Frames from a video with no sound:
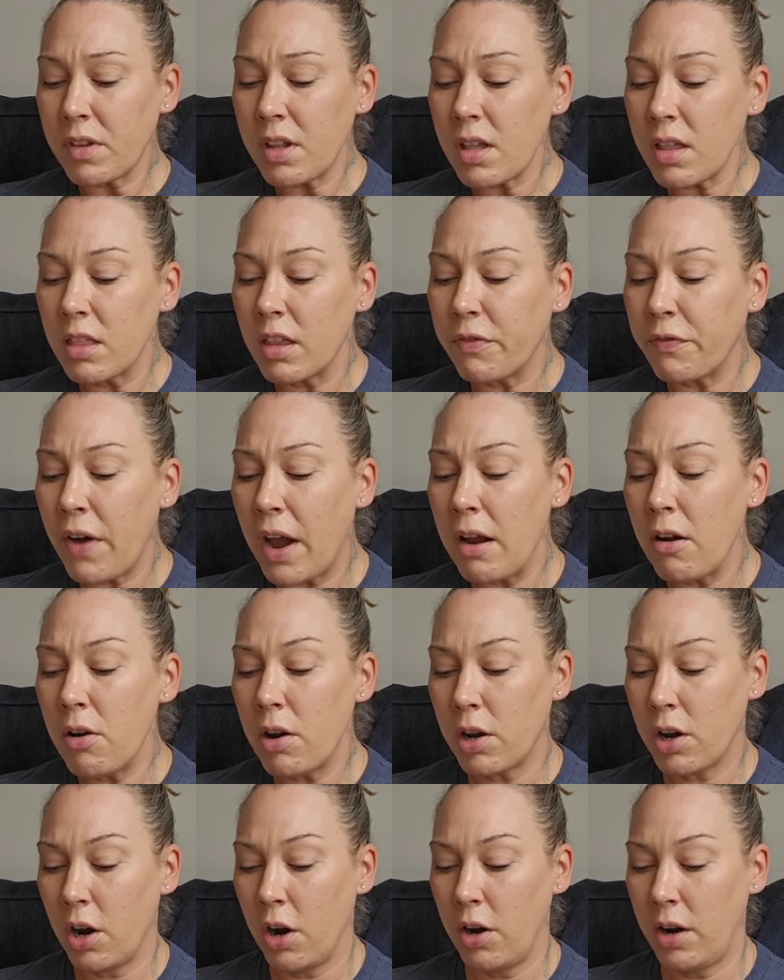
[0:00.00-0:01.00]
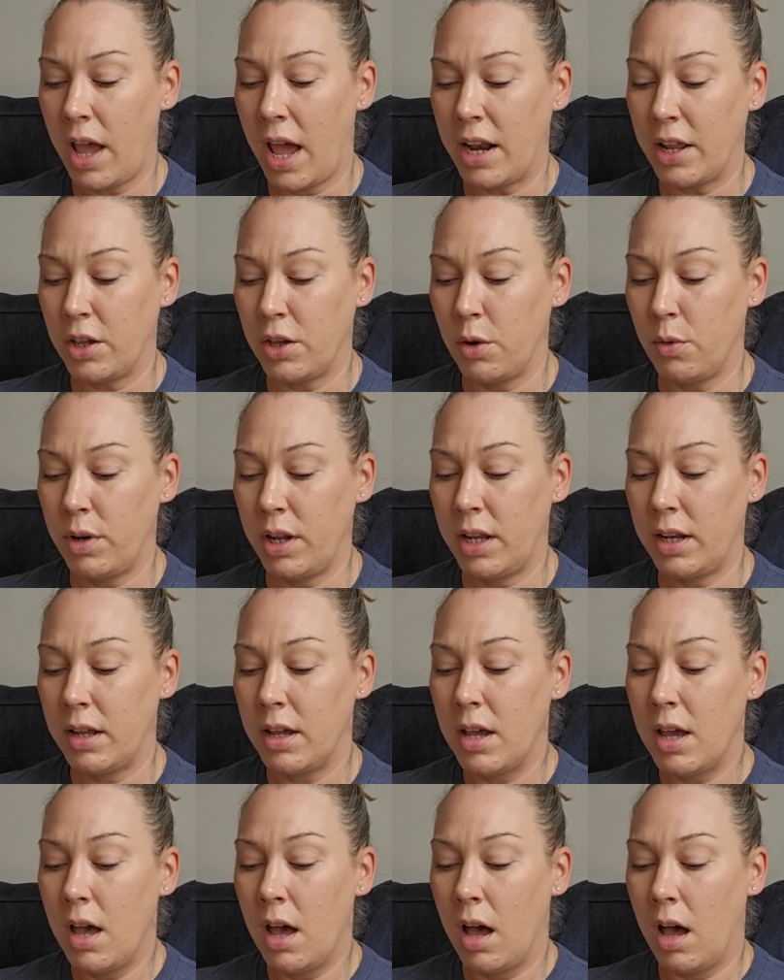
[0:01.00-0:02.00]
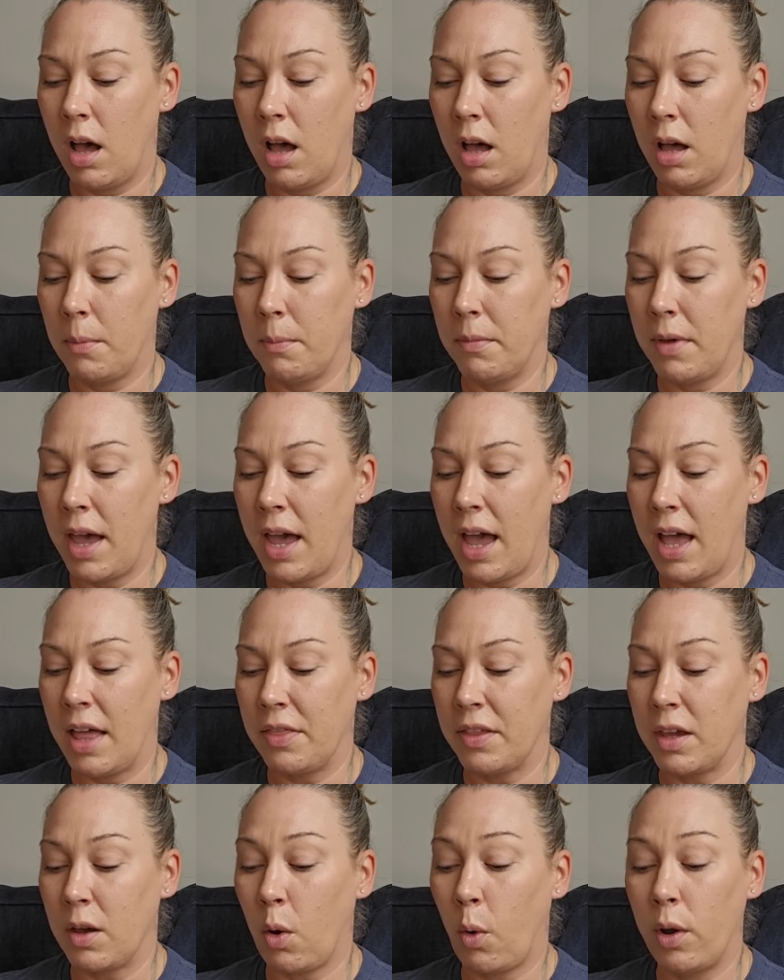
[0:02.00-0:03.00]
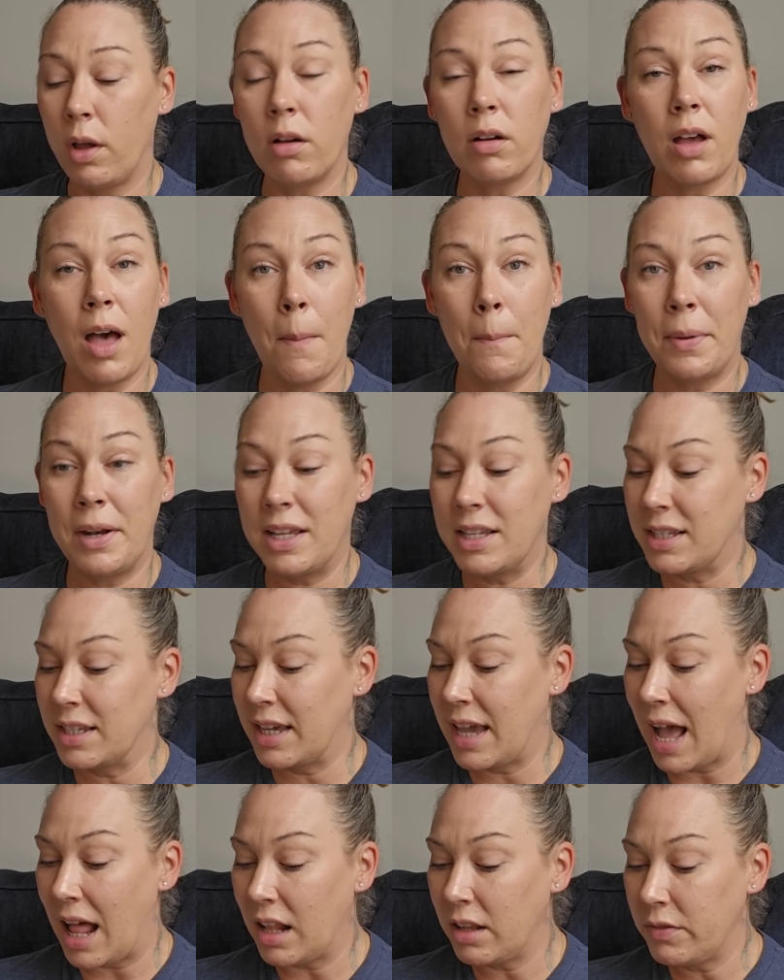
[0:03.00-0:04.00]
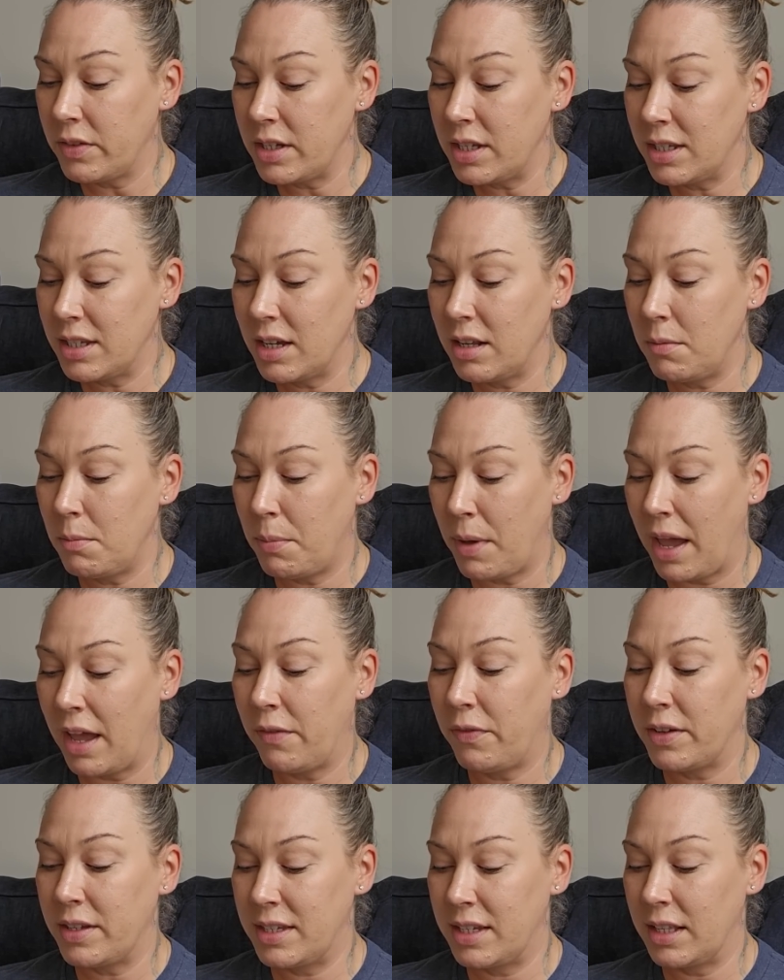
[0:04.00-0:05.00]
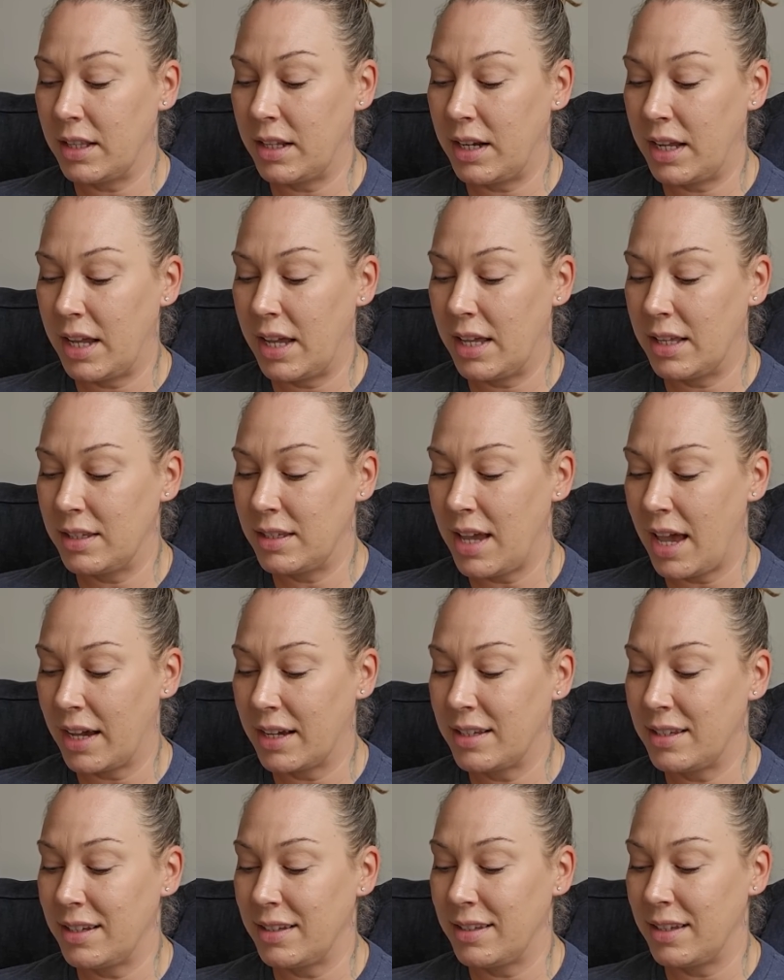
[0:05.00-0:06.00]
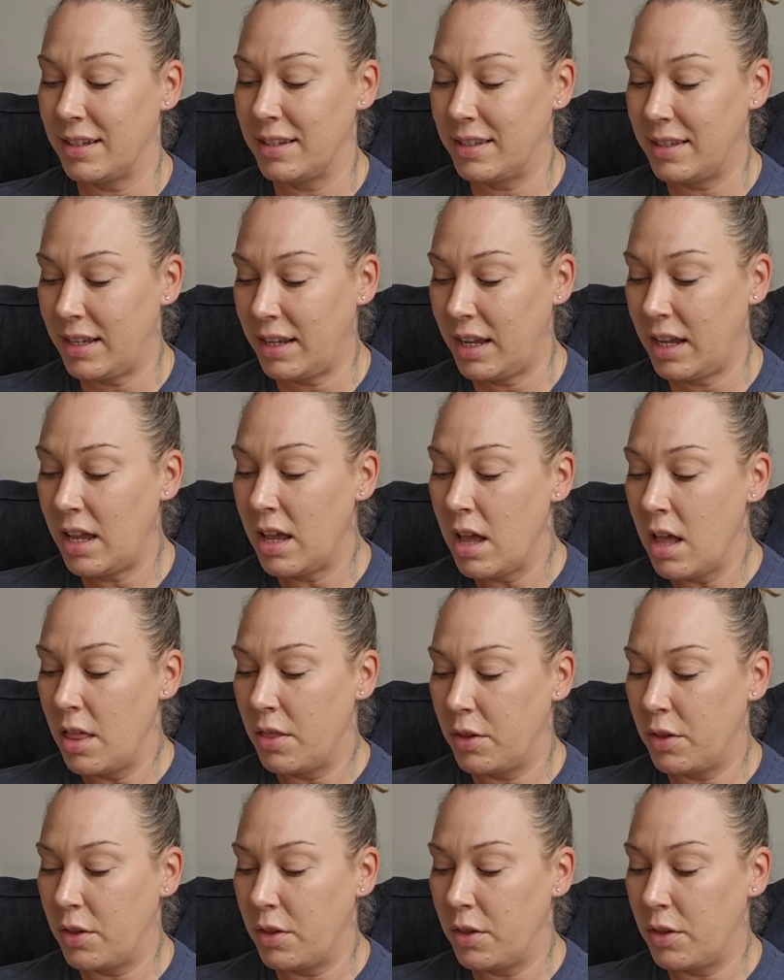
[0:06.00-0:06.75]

The fire occurred at a unit um, at the oil company's Galveston Bay facility in Texas City.